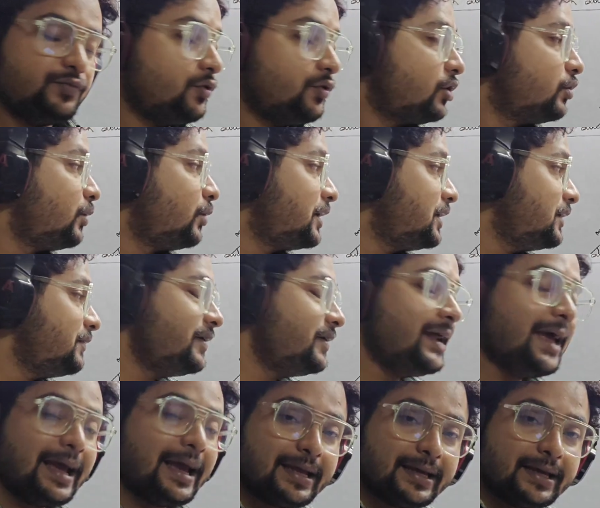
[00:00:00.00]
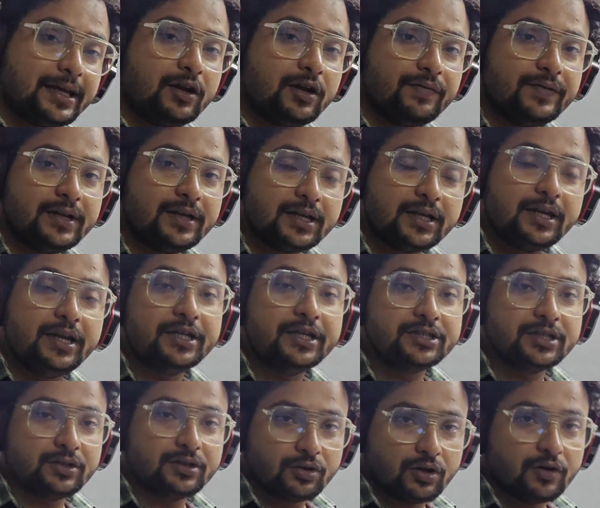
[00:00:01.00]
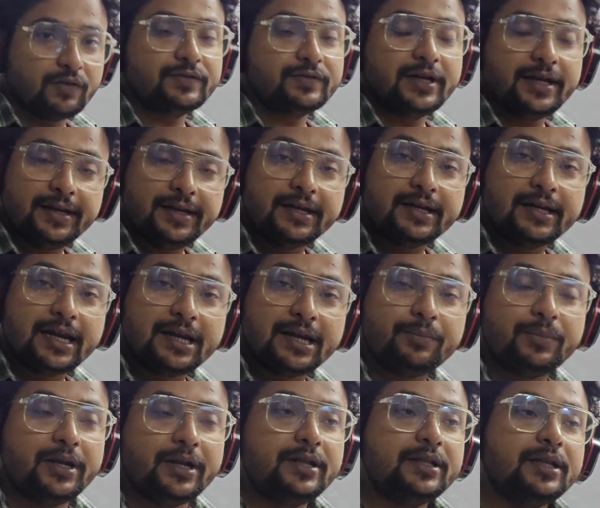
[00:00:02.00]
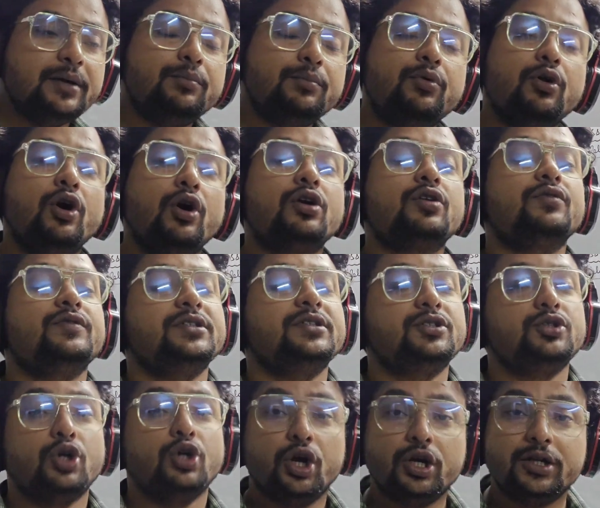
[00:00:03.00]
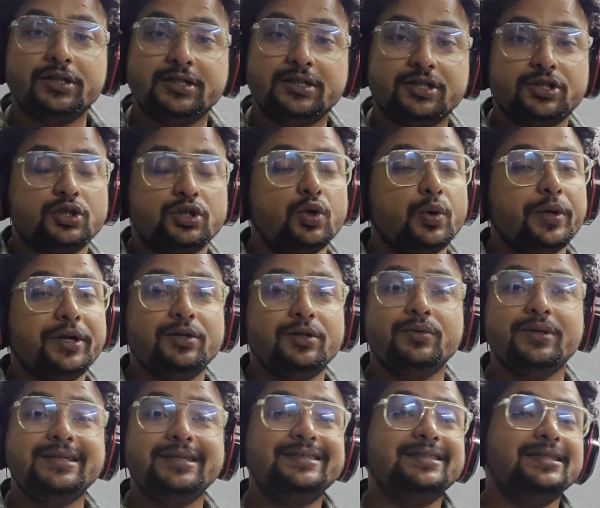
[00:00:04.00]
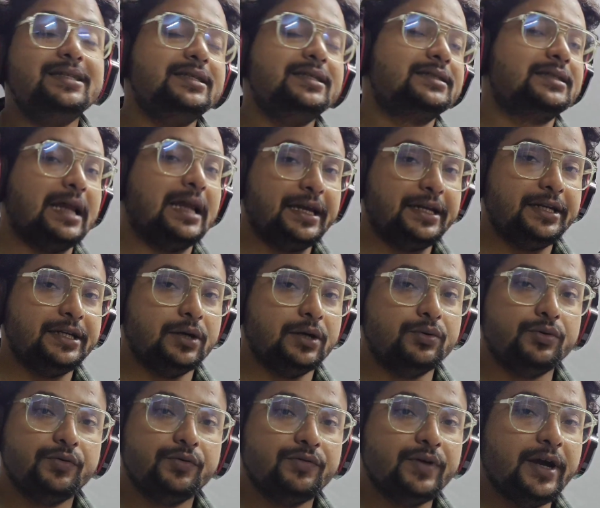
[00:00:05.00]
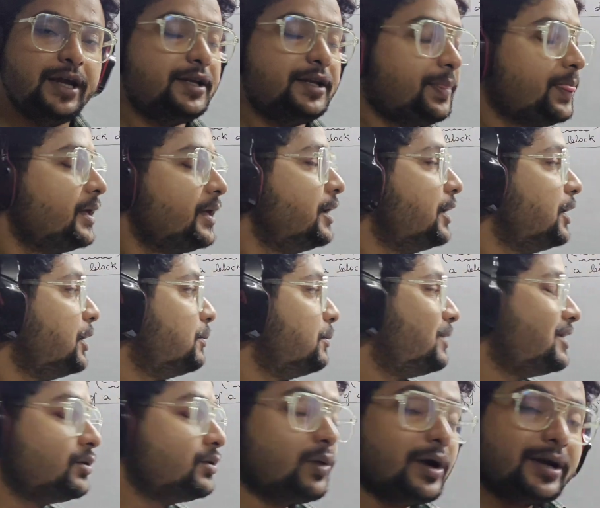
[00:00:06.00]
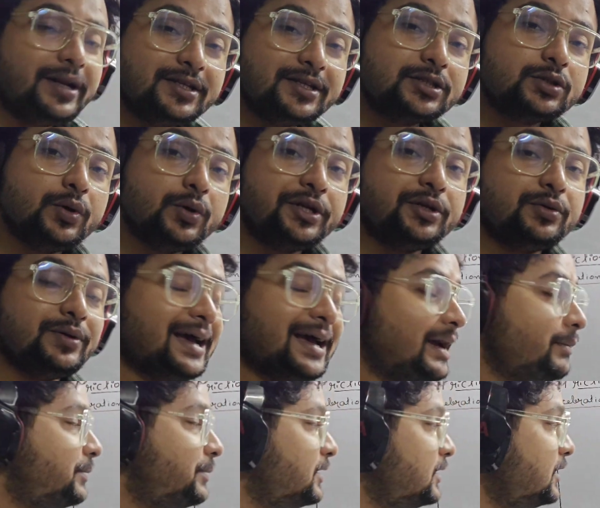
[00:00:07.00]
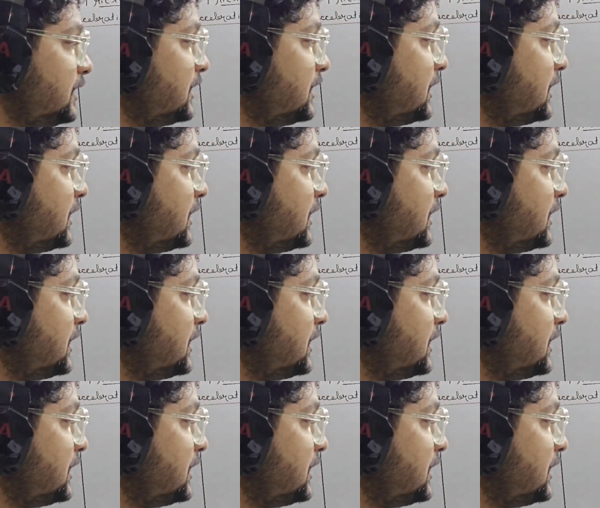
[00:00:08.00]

for whatever angle of inclination of the inclined plane, the block is not just going to easily slide down. Fine. But what is going to happen